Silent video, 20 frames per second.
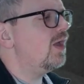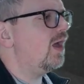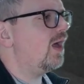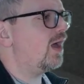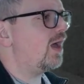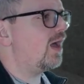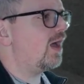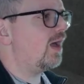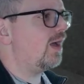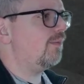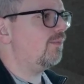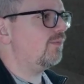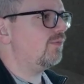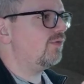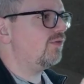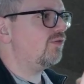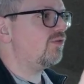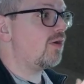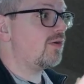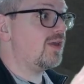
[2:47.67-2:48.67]

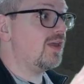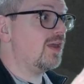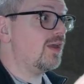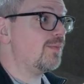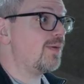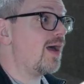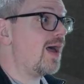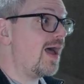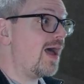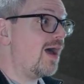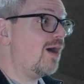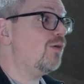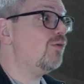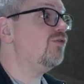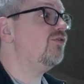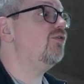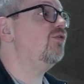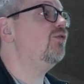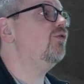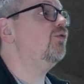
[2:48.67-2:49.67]
talking about how
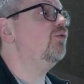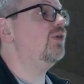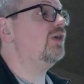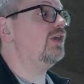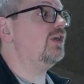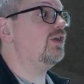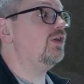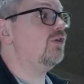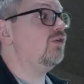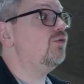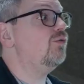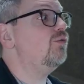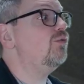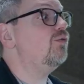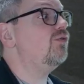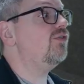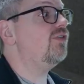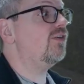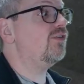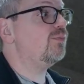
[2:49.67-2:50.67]
to
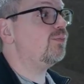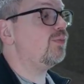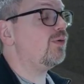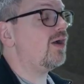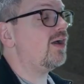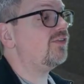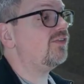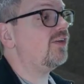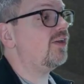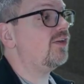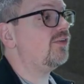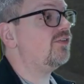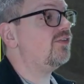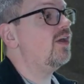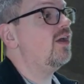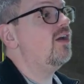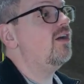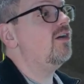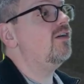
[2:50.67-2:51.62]
use this process